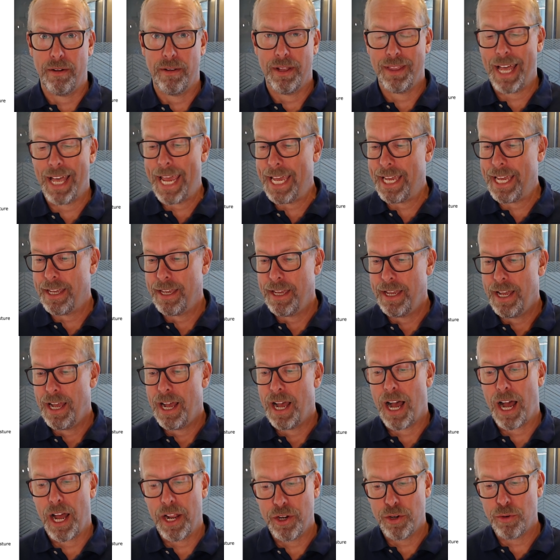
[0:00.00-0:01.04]
like
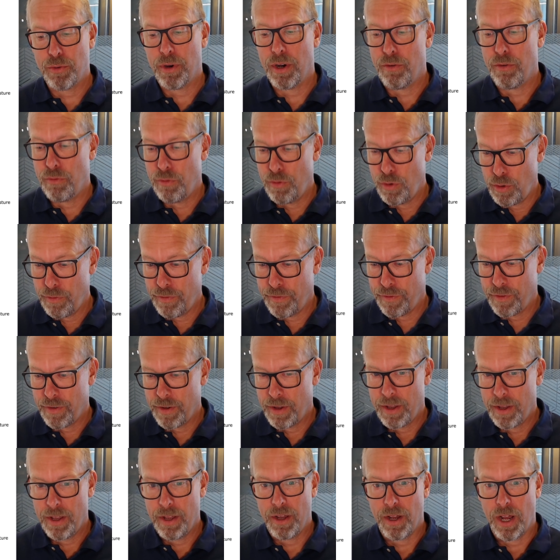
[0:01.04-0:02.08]
under a roof,
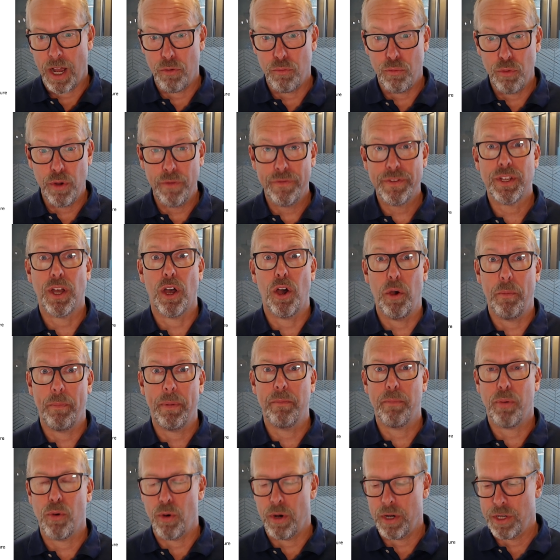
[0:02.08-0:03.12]
a roofed open
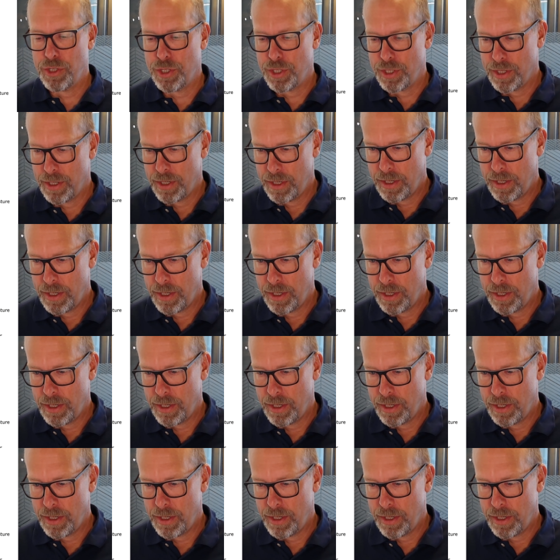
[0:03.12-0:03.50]
porch,